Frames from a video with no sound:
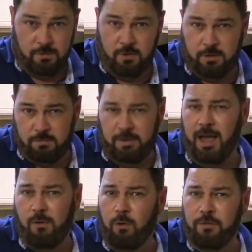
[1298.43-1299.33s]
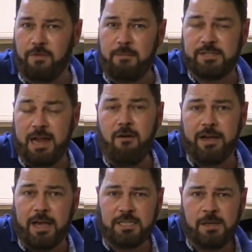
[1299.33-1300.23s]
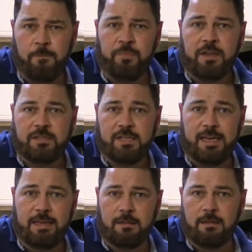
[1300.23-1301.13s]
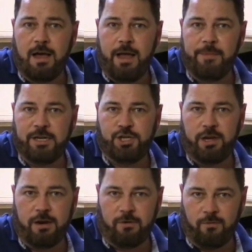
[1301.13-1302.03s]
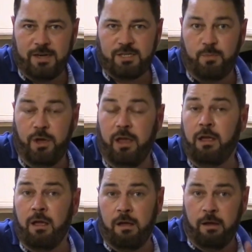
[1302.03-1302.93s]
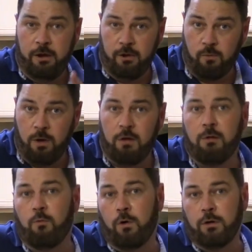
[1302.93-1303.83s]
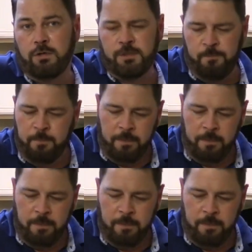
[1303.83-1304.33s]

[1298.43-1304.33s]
or yeah, world famous now, I guess, Tequila Lime Chicken recipe. You're welcome, world.